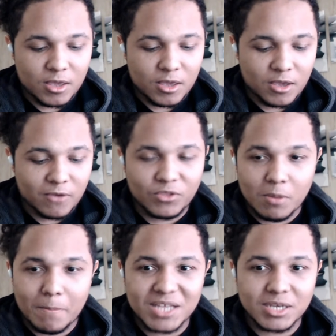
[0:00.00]
if the
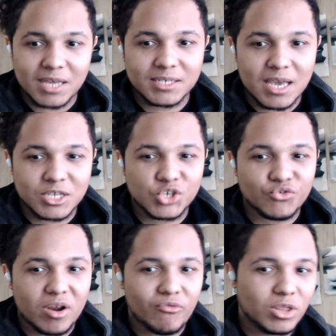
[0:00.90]
magic attack is
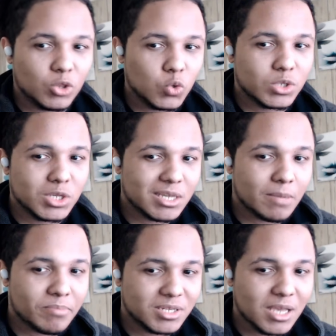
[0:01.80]
already reduced to
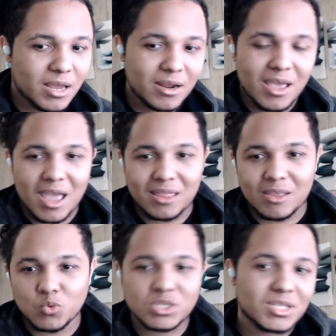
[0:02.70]
10% and then
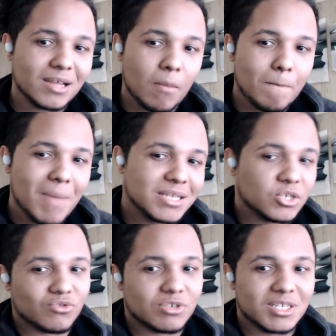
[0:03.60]
we stack the magic
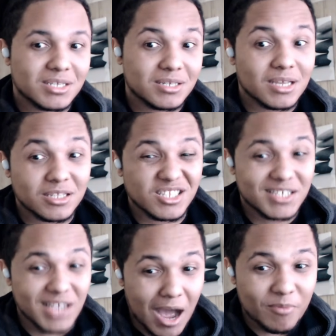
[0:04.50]
resistance on
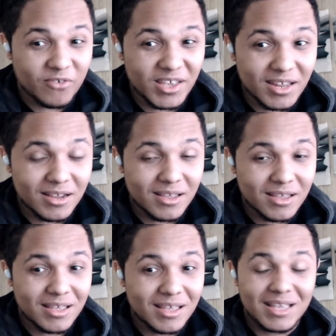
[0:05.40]
top of it,
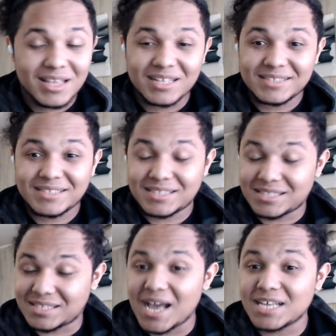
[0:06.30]

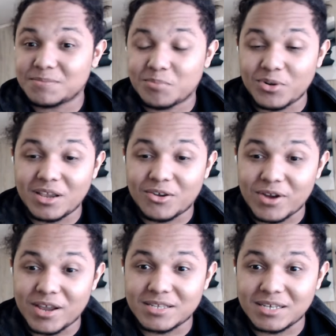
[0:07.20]
that's pretty
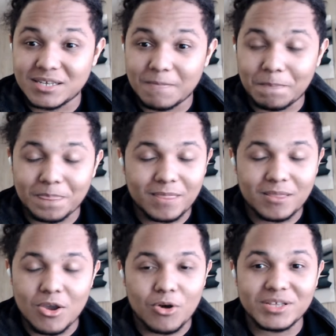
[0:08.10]
crazy.
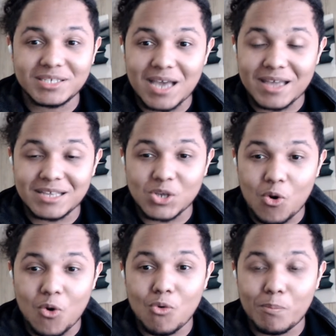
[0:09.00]
Yo, this guy is
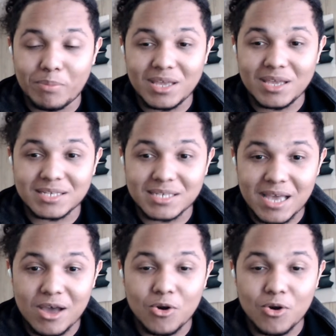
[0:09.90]
OP as hell,